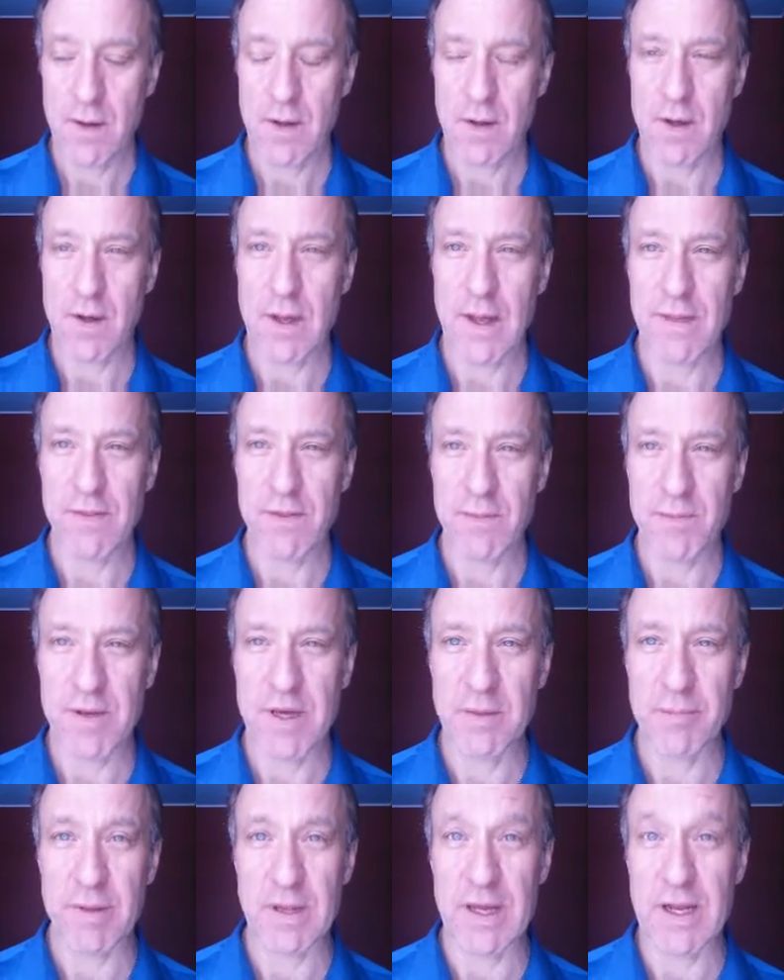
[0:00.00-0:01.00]
Uh, and the
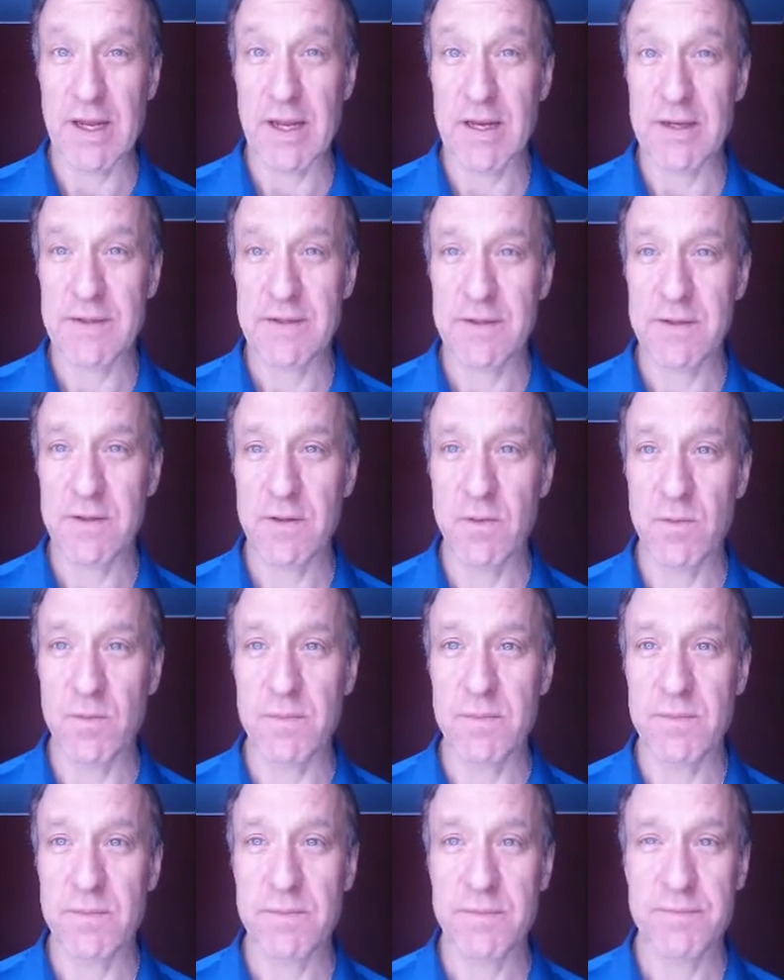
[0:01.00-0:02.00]
people, I guess,
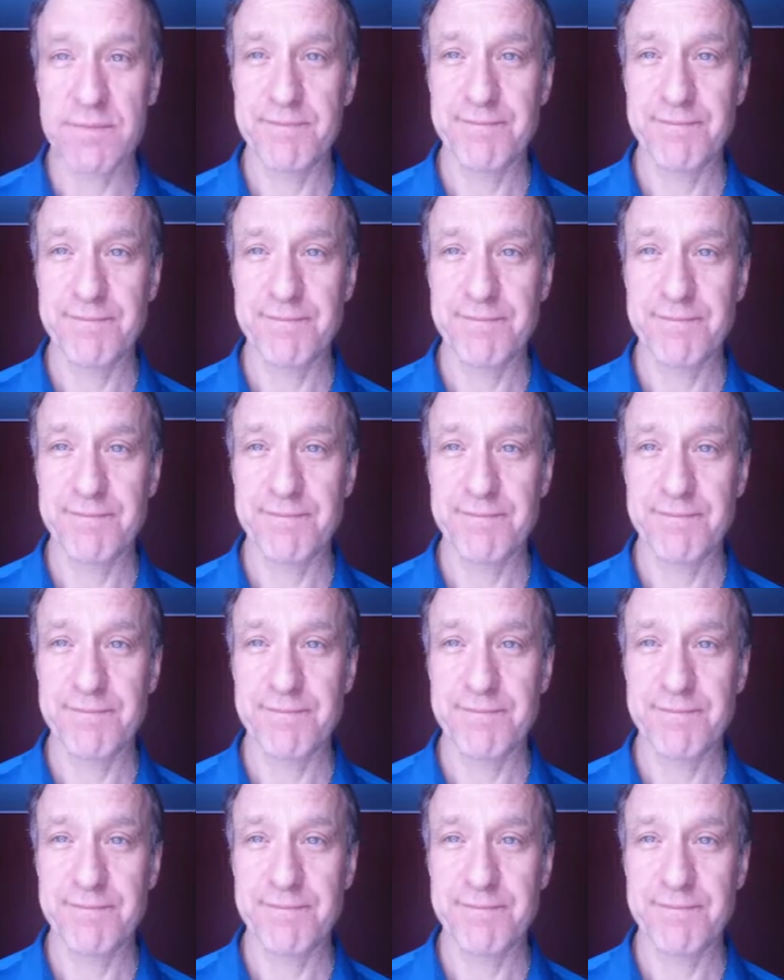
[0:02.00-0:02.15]
whom